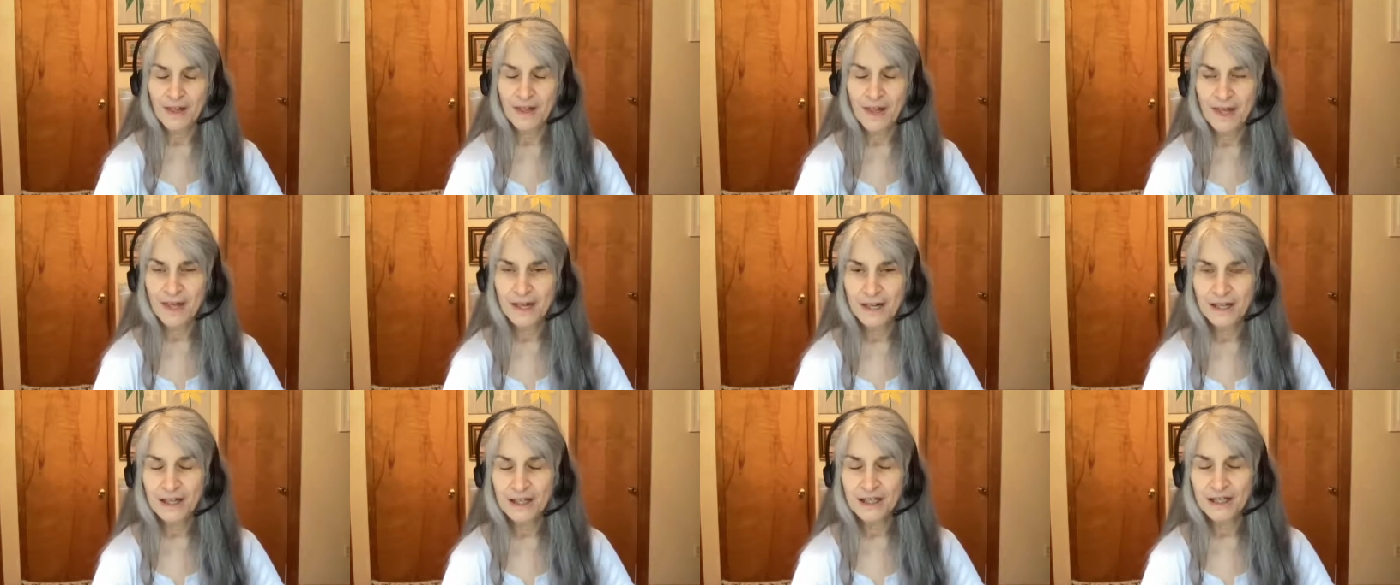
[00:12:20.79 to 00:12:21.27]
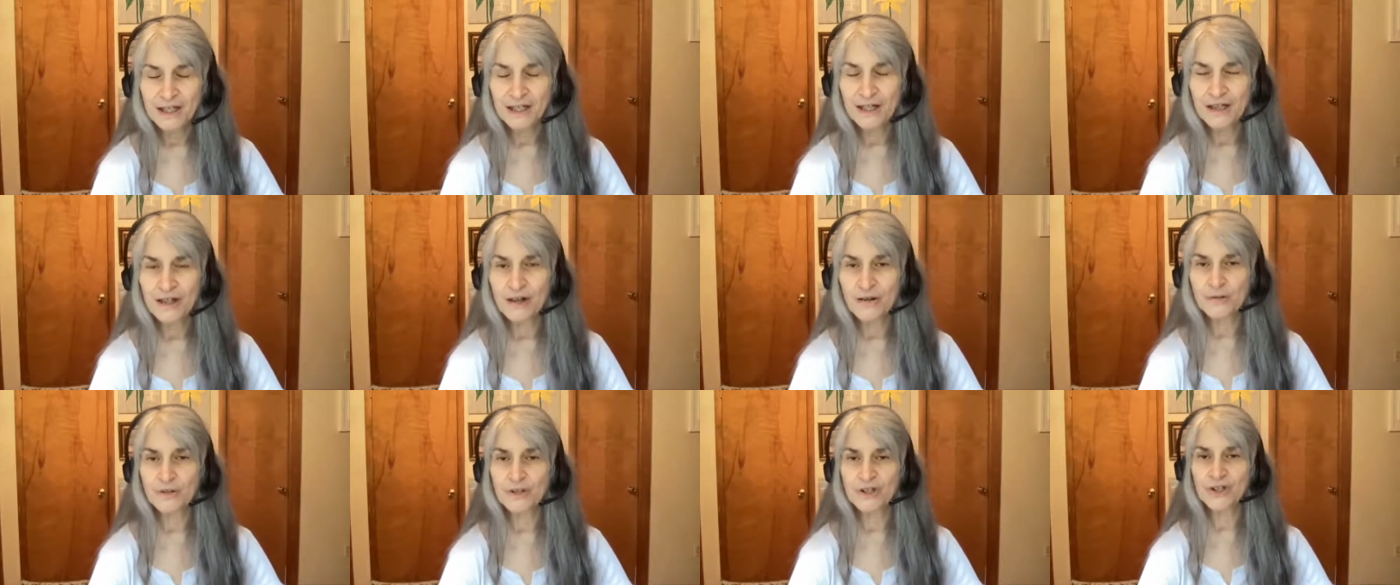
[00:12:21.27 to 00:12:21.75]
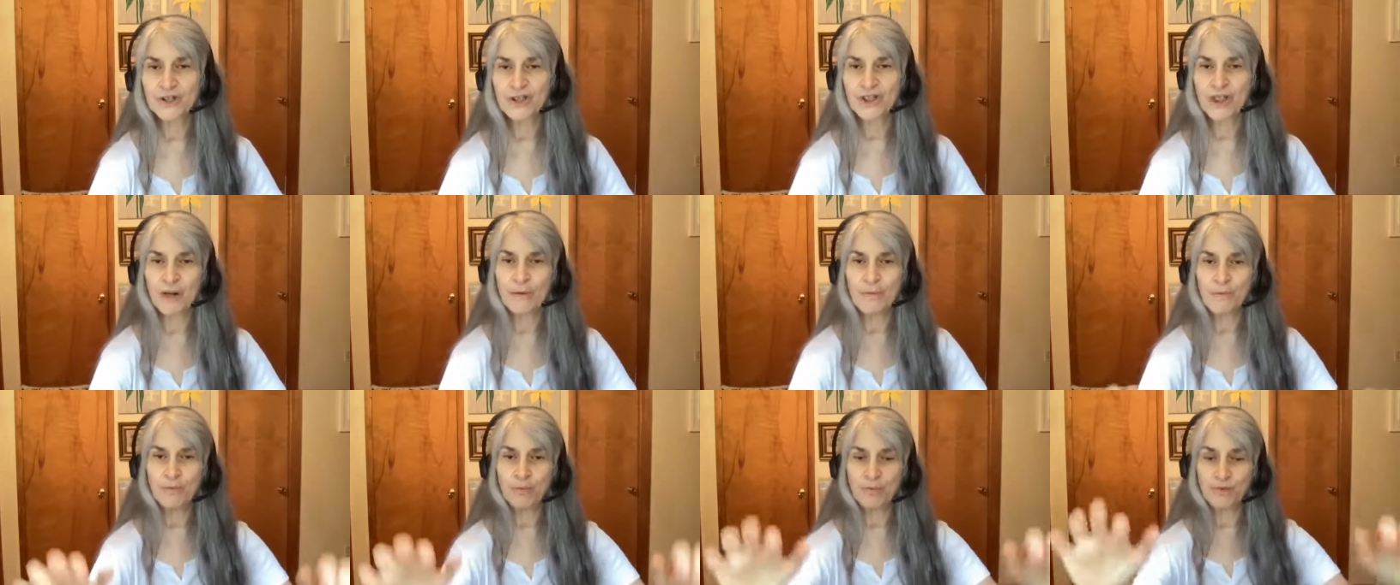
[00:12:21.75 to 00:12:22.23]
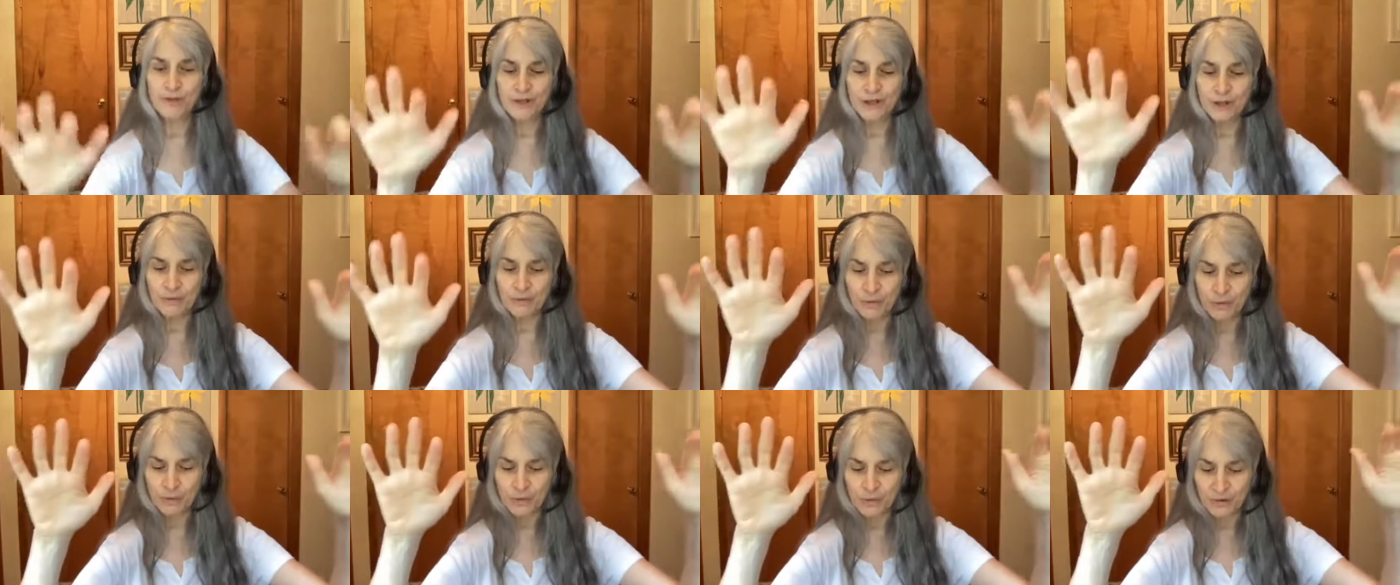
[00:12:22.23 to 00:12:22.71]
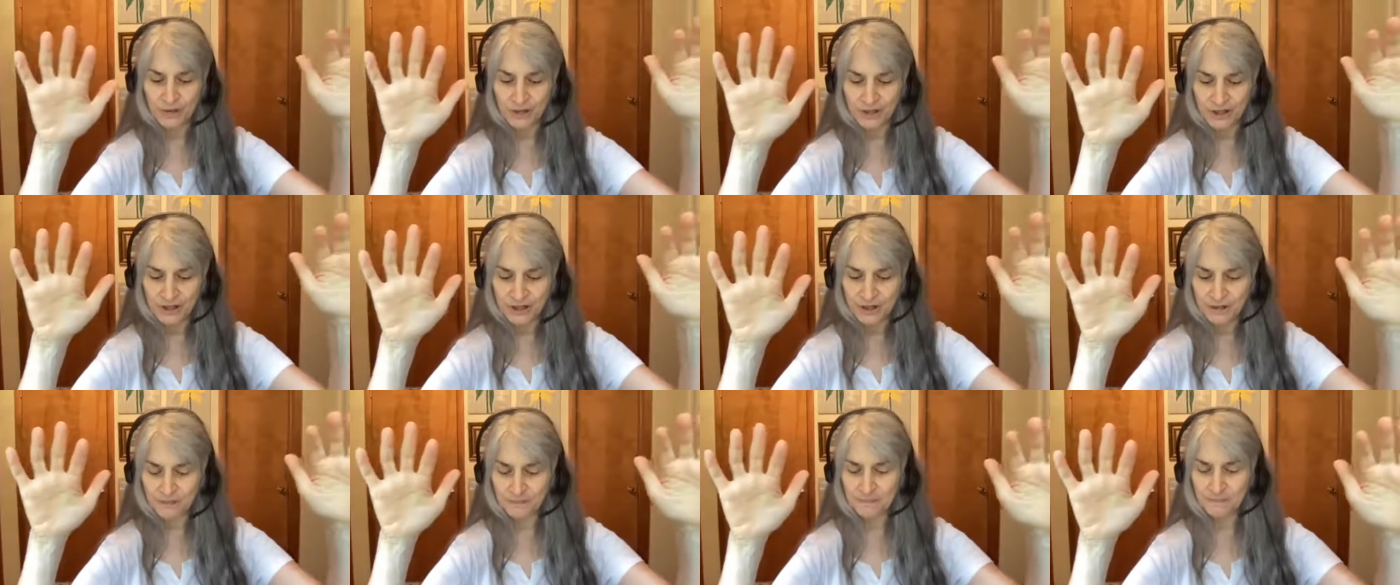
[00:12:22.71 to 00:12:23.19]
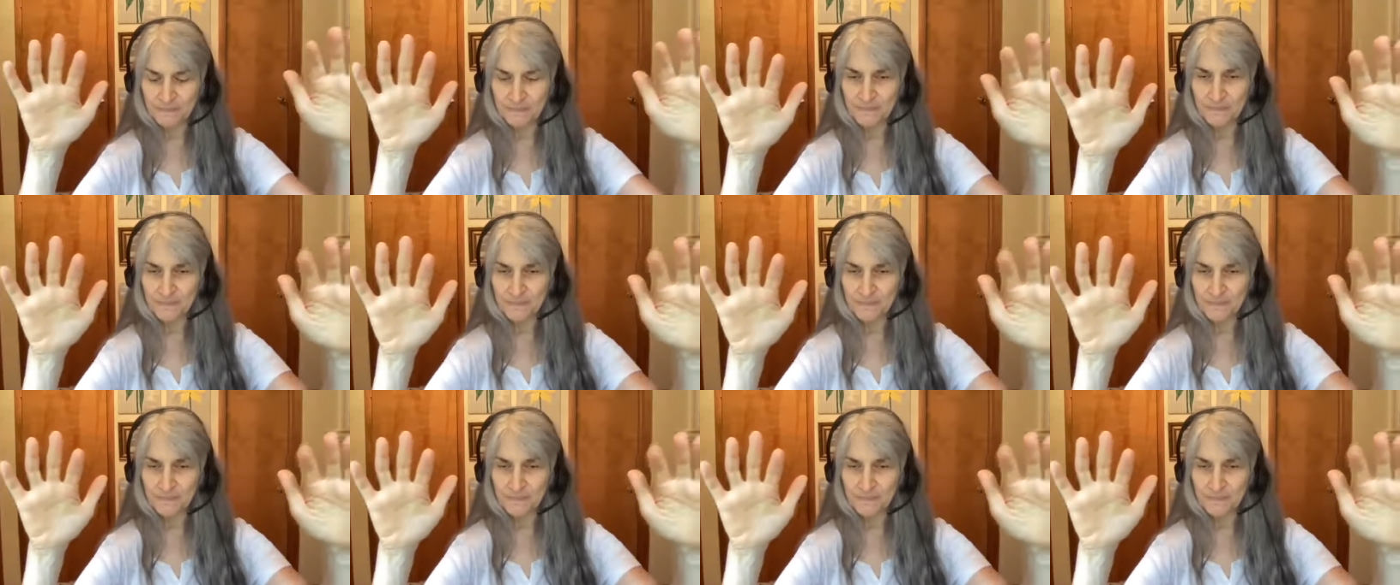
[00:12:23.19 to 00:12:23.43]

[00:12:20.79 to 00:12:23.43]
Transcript: And each of those thump was the person